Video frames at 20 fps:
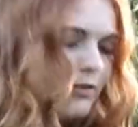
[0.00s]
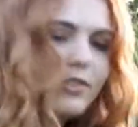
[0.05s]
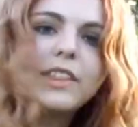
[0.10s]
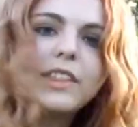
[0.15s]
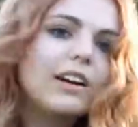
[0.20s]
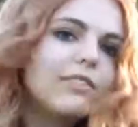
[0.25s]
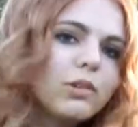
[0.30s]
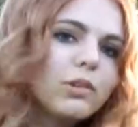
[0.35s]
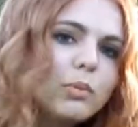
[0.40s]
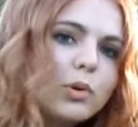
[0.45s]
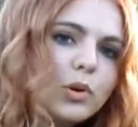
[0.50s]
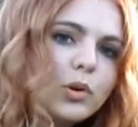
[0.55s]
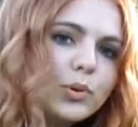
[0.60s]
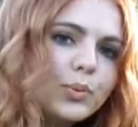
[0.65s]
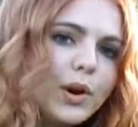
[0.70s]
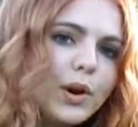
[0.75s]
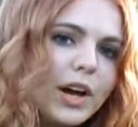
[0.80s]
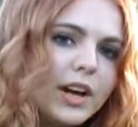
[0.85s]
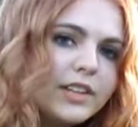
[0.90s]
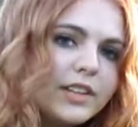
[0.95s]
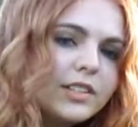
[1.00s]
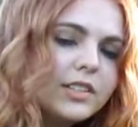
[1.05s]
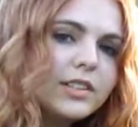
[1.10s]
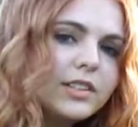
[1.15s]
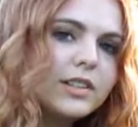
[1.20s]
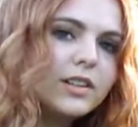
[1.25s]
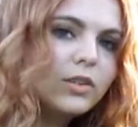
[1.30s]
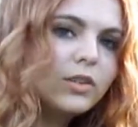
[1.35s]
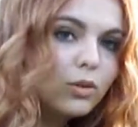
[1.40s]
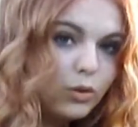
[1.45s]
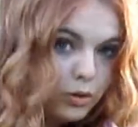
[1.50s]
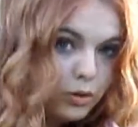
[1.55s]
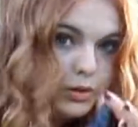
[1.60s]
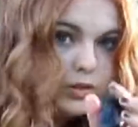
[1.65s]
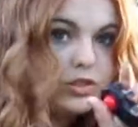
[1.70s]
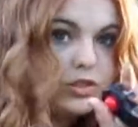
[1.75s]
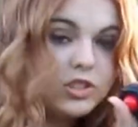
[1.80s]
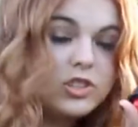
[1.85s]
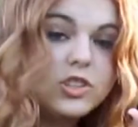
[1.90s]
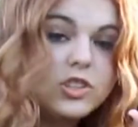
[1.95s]
for that reward word, or
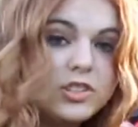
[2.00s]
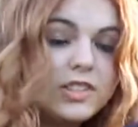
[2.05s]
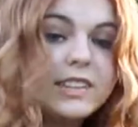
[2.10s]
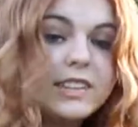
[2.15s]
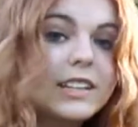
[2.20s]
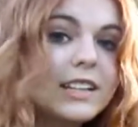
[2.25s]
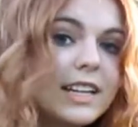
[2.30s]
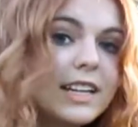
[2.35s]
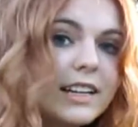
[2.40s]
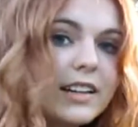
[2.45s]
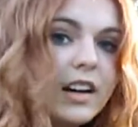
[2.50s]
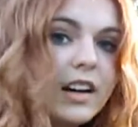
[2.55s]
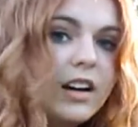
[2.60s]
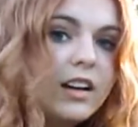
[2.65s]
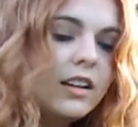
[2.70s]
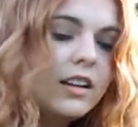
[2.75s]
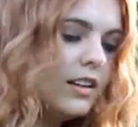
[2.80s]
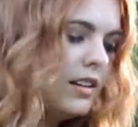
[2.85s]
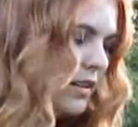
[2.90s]
just using the clicker.